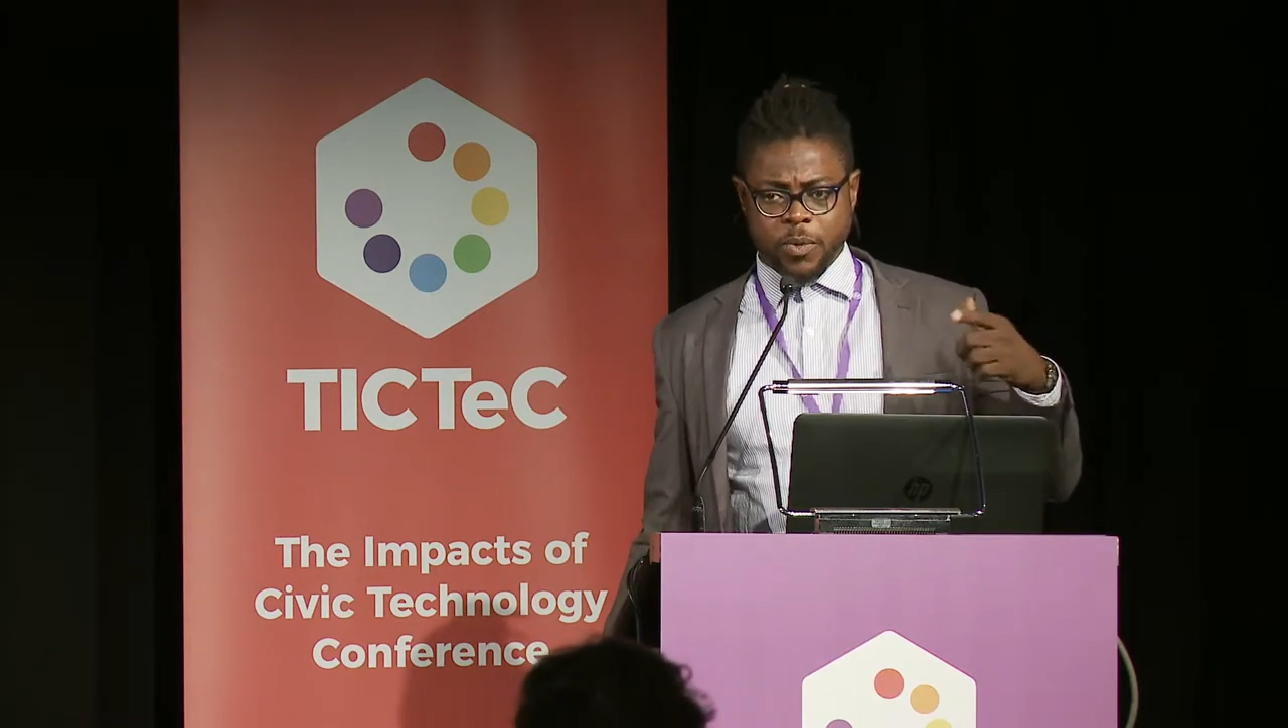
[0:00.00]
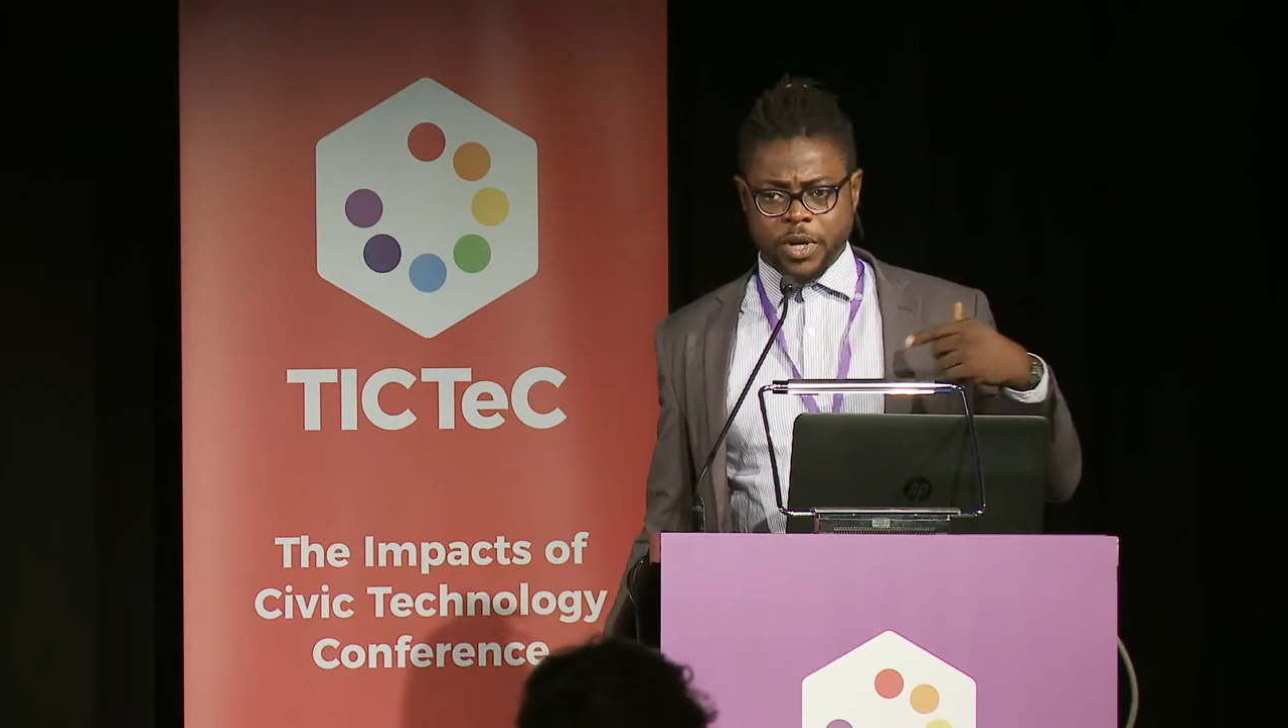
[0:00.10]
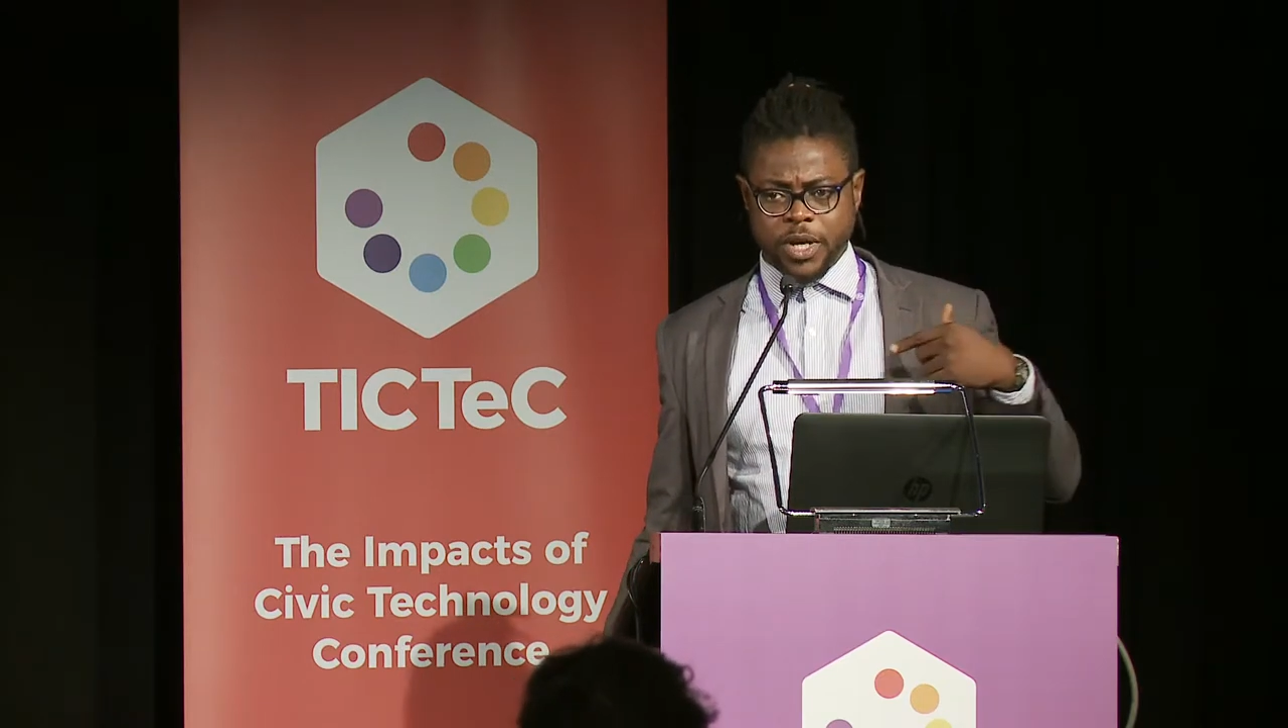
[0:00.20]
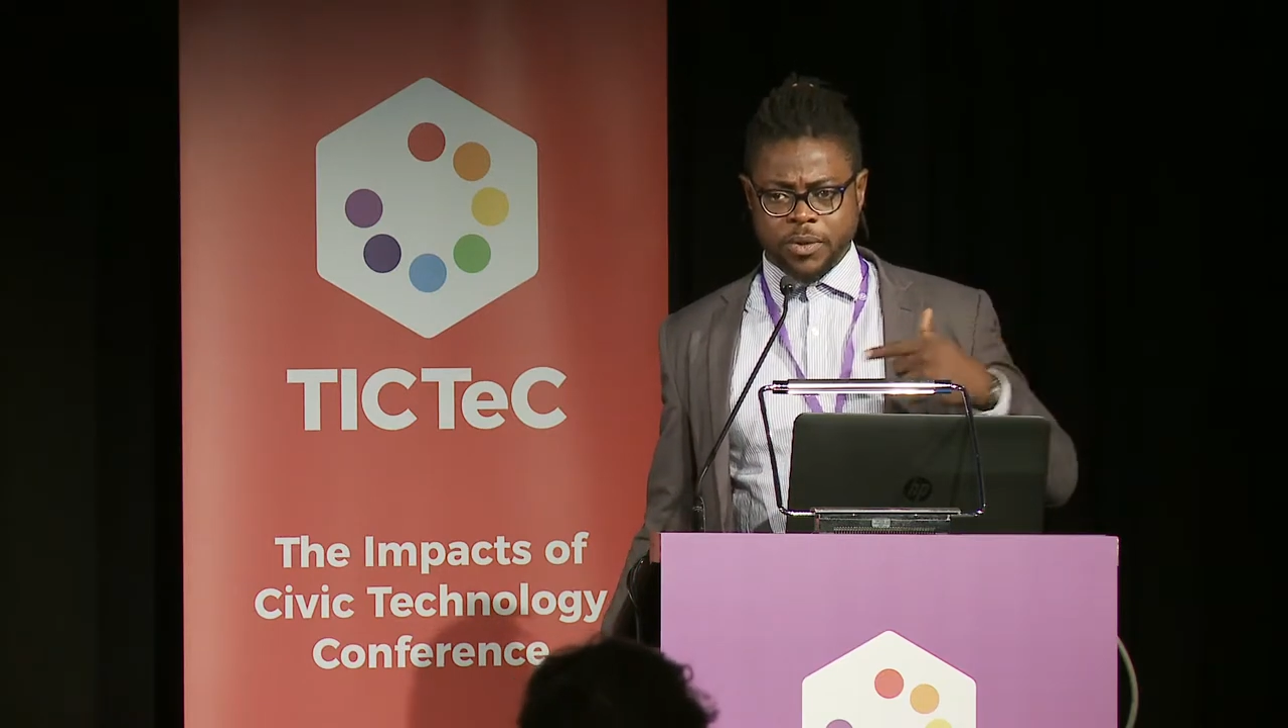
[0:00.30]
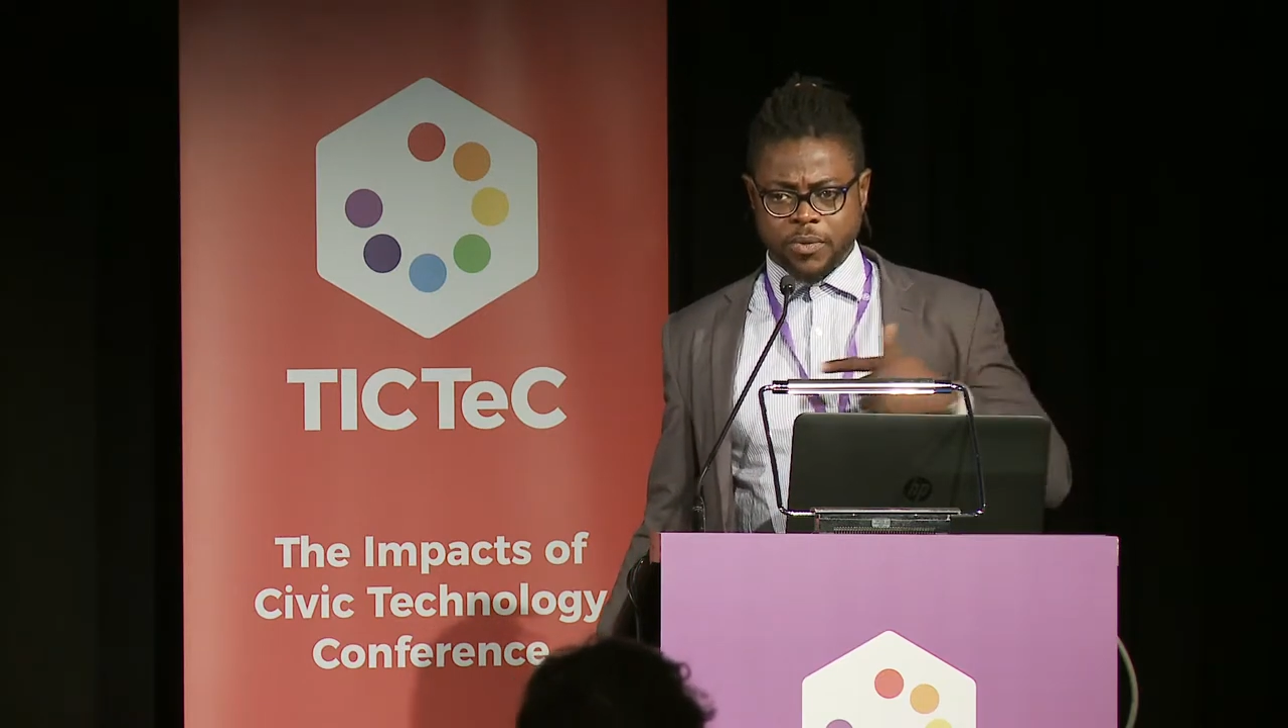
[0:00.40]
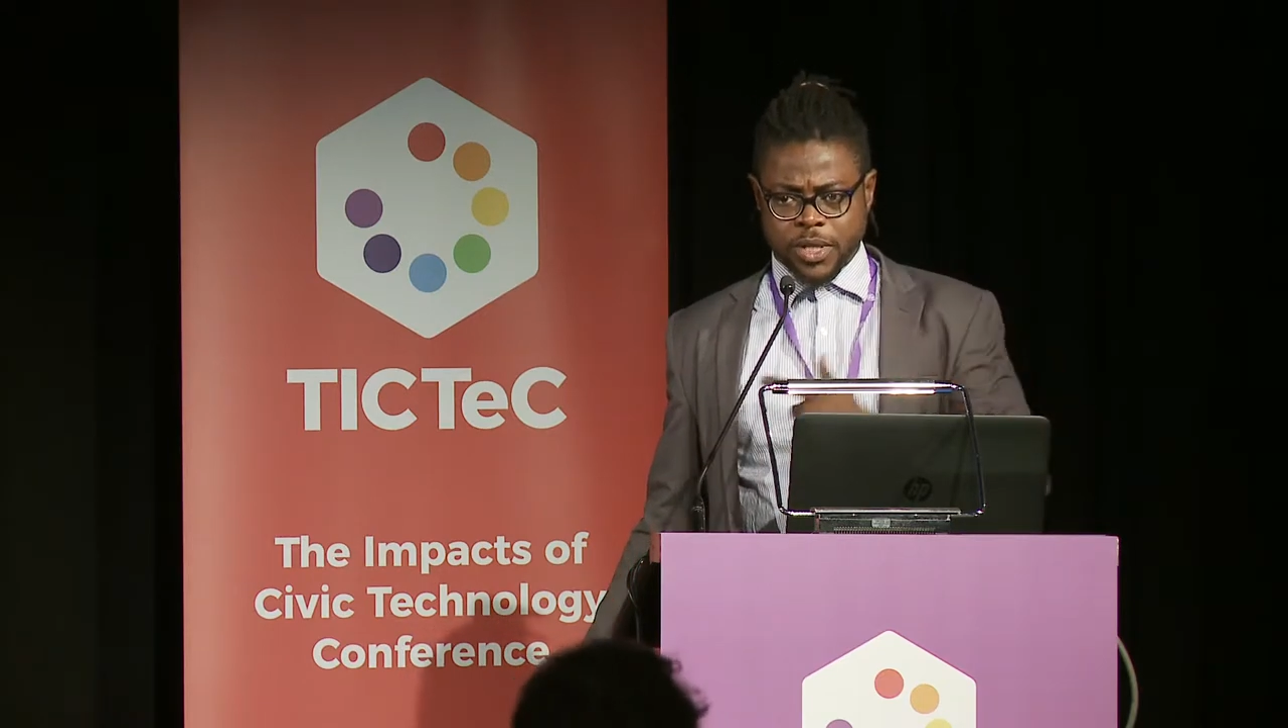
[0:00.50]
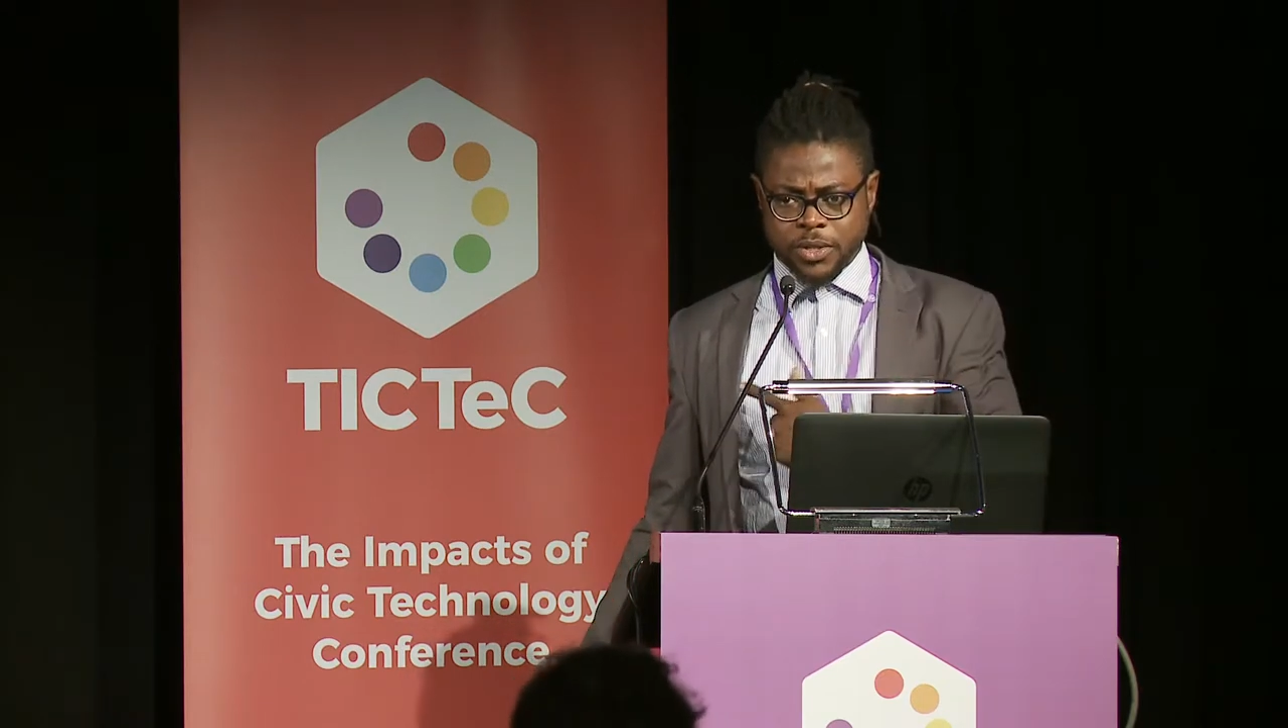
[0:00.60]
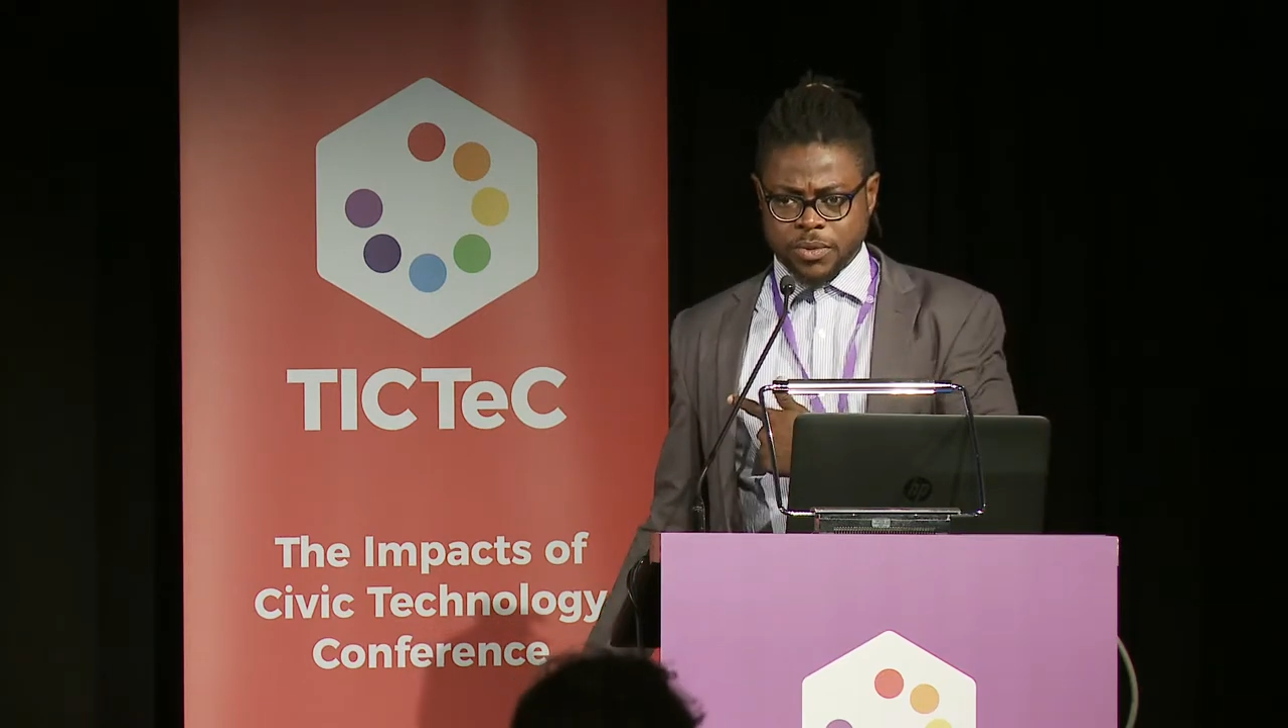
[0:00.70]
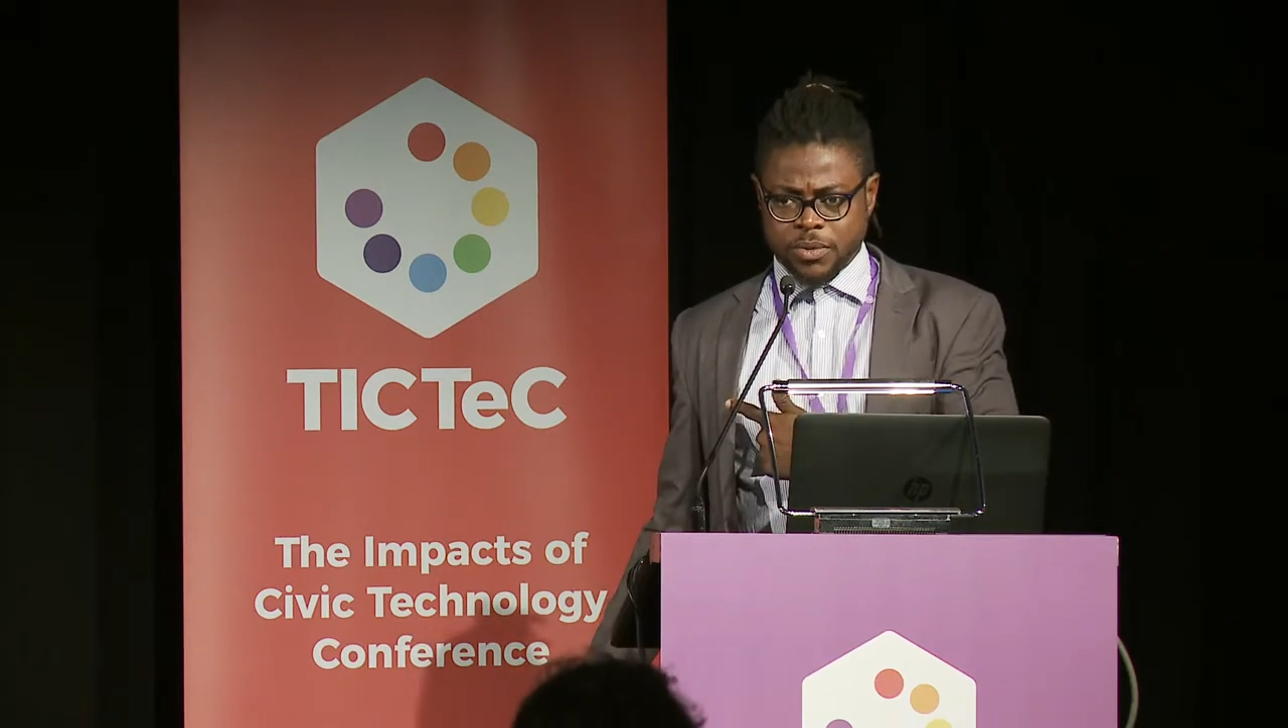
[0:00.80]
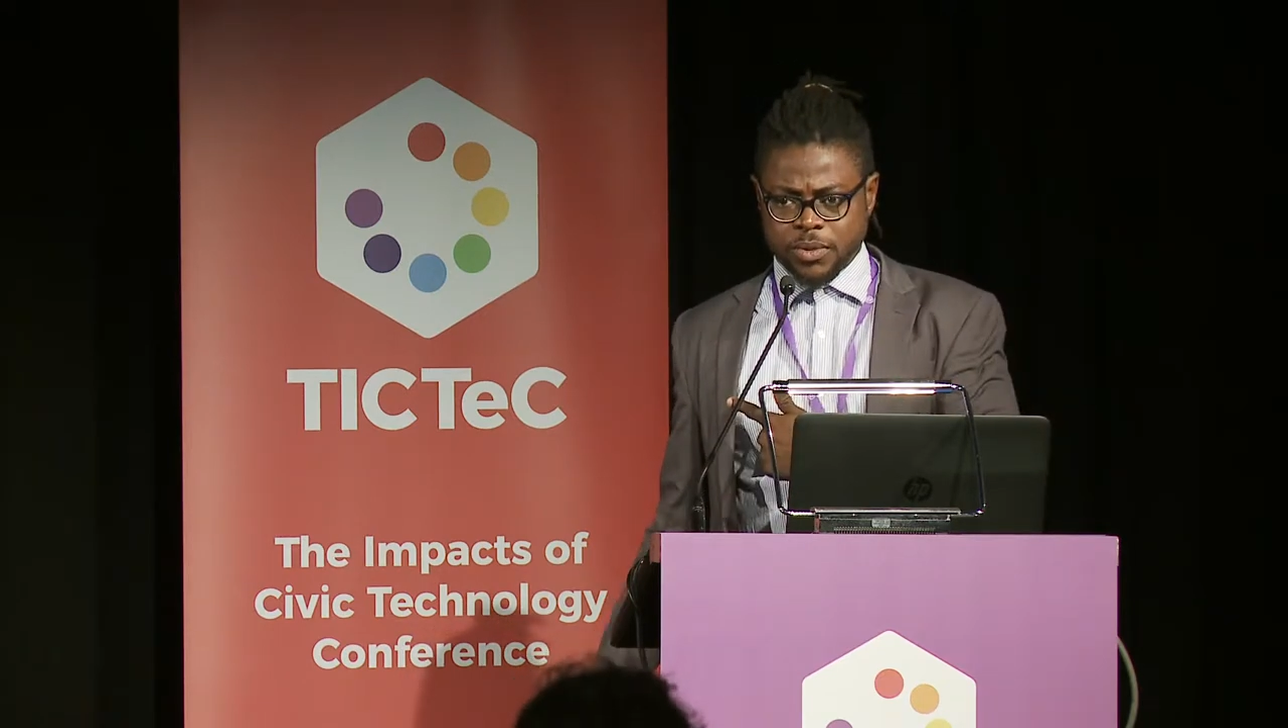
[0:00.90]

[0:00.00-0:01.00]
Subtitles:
working with